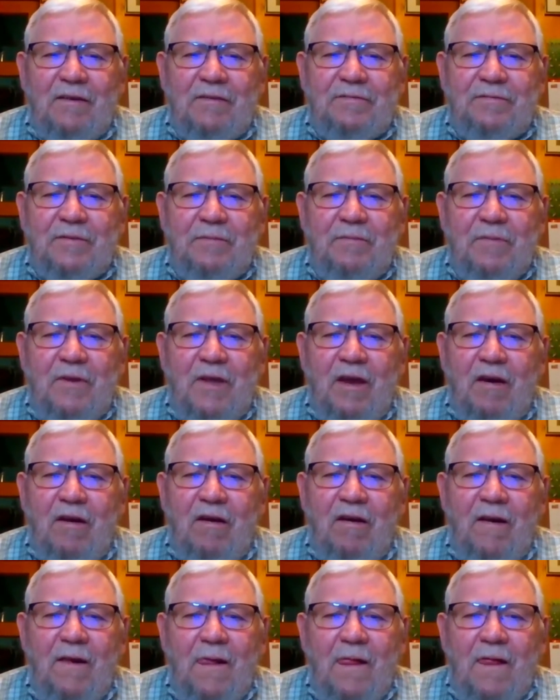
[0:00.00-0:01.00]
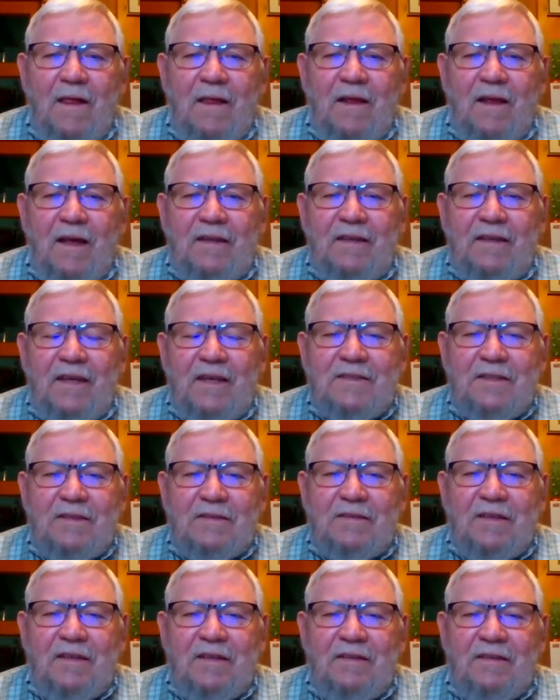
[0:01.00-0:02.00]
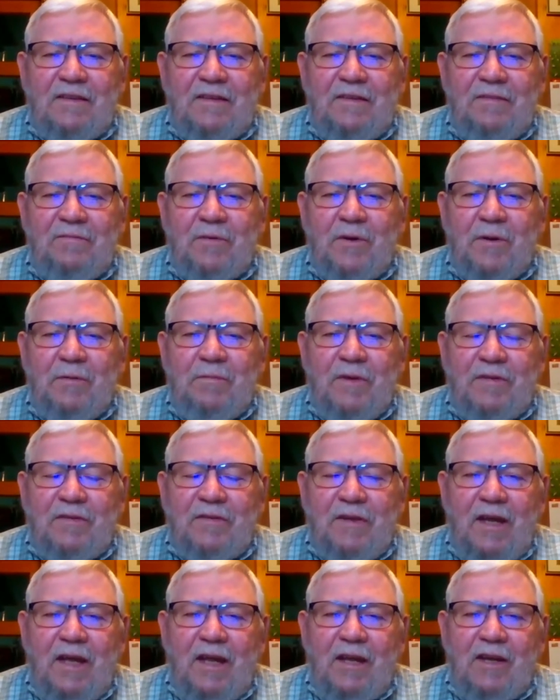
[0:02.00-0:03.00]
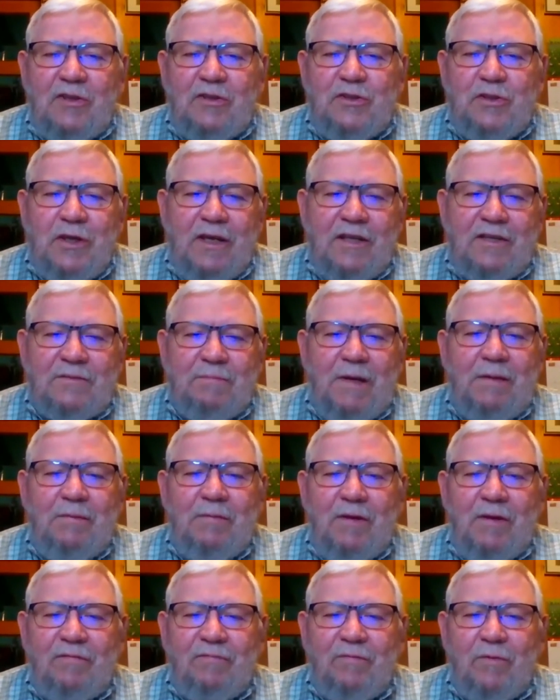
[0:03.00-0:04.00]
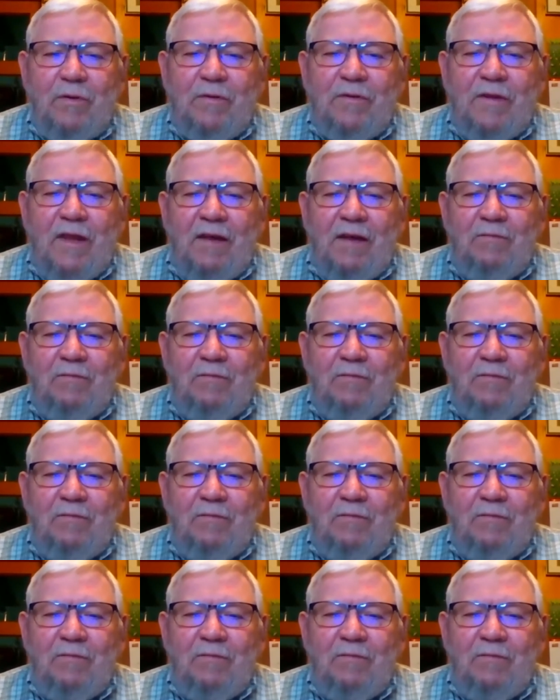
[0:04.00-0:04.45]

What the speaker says: from there, I guess it confirmed that they had a chance maybe for that